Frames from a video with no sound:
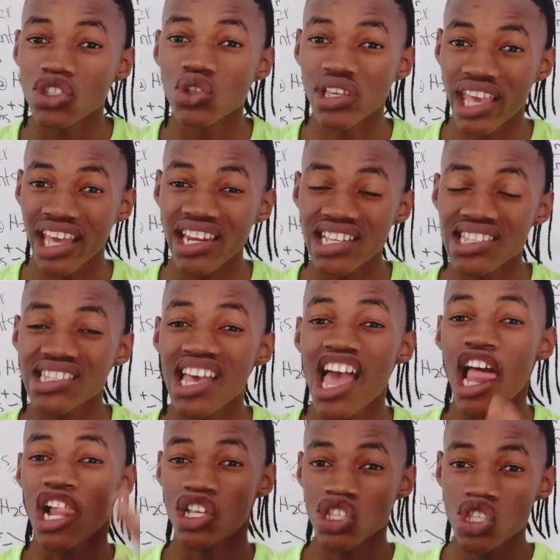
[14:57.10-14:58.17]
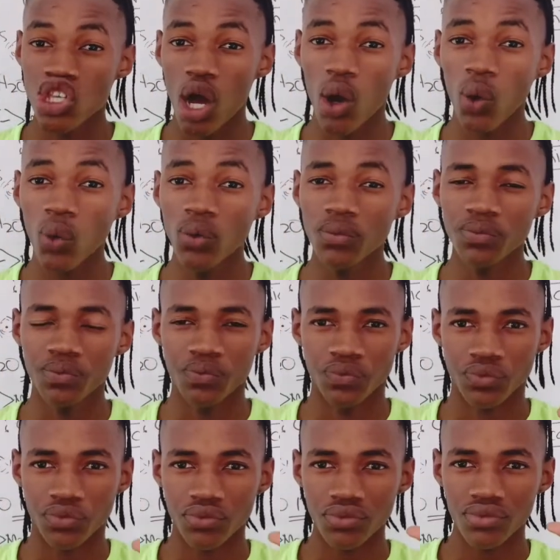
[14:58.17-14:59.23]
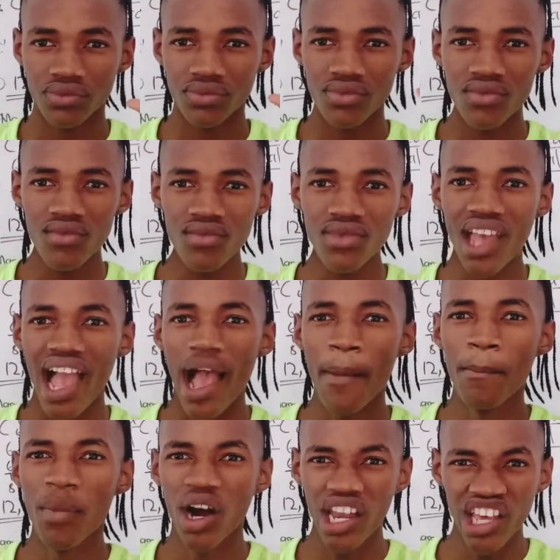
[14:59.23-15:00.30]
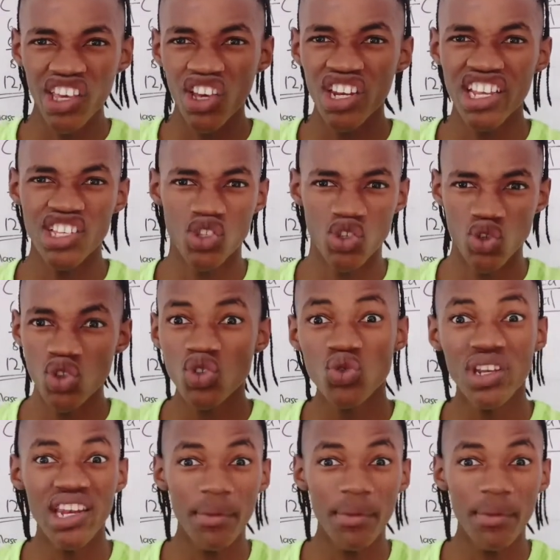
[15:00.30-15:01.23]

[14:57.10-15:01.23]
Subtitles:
get it? So A molecule is usually